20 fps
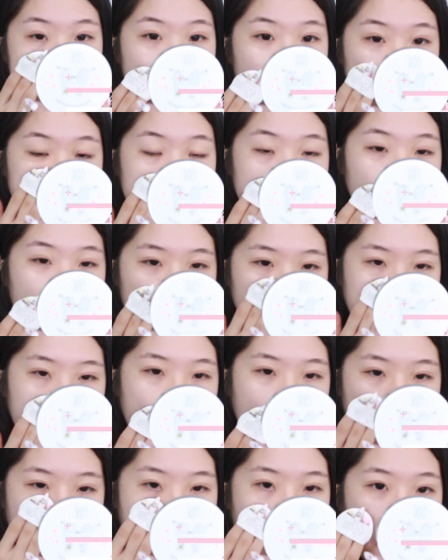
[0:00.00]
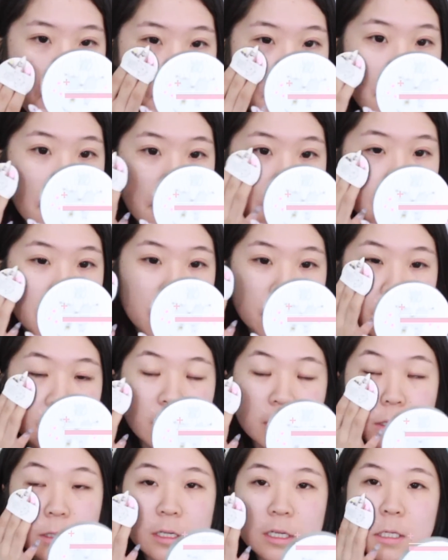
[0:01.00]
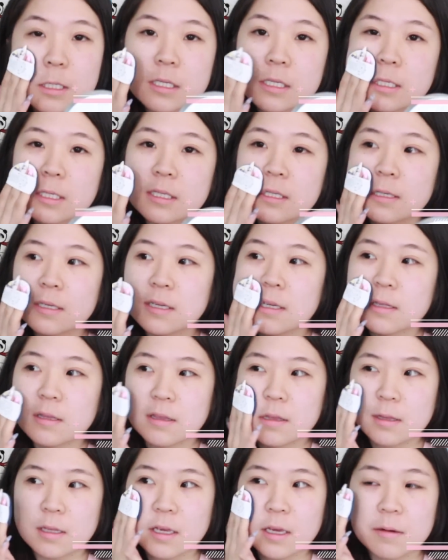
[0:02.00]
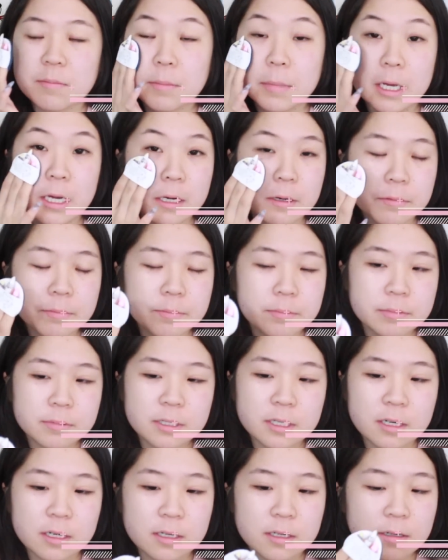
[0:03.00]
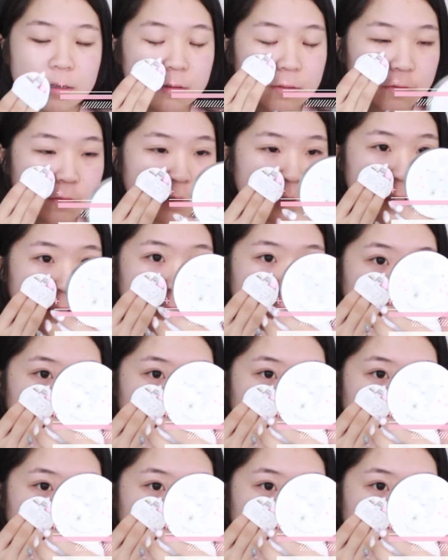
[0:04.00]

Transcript: you know, or at least they get makeup done really